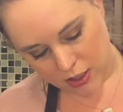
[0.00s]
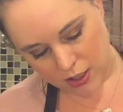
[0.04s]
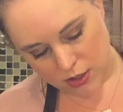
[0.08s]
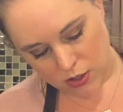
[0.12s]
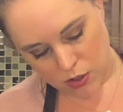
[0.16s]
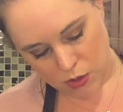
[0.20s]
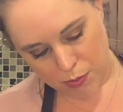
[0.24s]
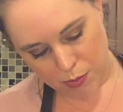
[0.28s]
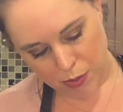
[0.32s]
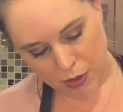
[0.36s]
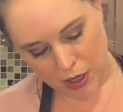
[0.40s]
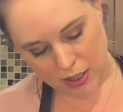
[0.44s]
as
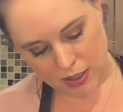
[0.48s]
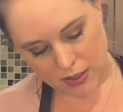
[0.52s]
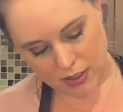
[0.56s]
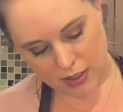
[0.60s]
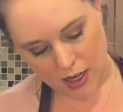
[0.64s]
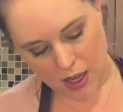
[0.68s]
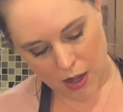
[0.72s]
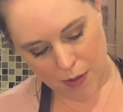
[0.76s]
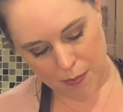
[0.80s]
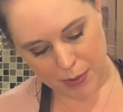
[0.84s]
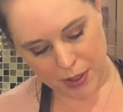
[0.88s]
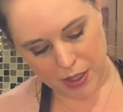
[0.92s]
you press
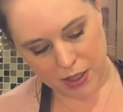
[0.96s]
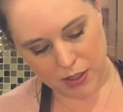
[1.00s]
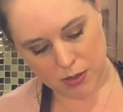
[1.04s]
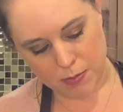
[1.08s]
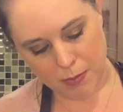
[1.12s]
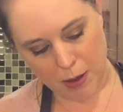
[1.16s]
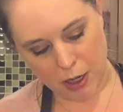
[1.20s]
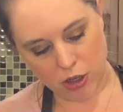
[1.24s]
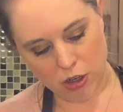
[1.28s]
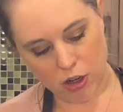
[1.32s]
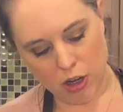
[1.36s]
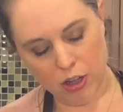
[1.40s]
down because
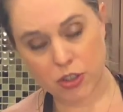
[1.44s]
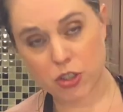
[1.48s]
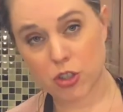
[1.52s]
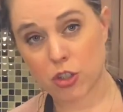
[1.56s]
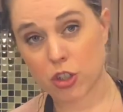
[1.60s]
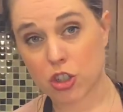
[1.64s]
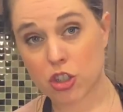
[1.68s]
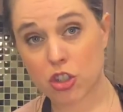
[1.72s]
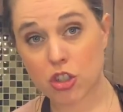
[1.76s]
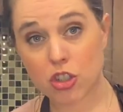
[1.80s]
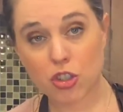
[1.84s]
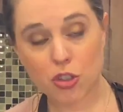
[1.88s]
macarons are
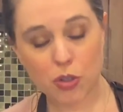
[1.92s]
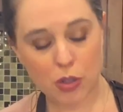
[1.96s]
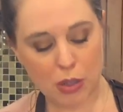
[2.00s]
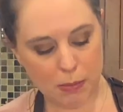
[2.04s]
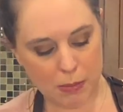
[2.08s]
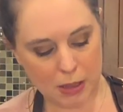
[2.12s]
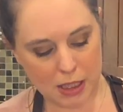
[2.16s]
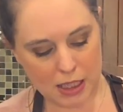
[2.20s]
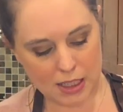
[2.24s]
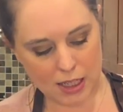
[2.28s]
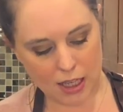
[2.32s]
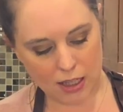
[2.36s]

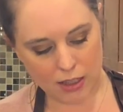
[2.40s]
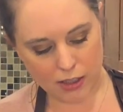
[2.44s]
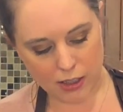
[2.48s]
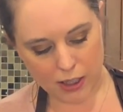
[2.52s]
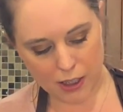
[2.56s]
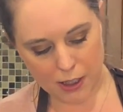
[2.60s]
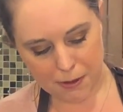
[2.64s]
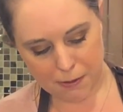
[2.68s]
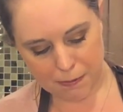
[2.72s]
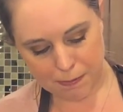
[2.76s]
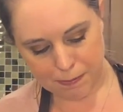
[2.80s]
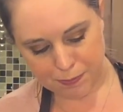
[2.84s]
extremely
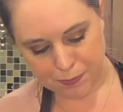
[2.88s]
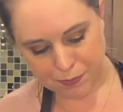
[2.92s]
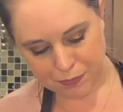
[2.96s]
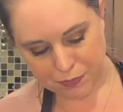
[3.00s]
delicate.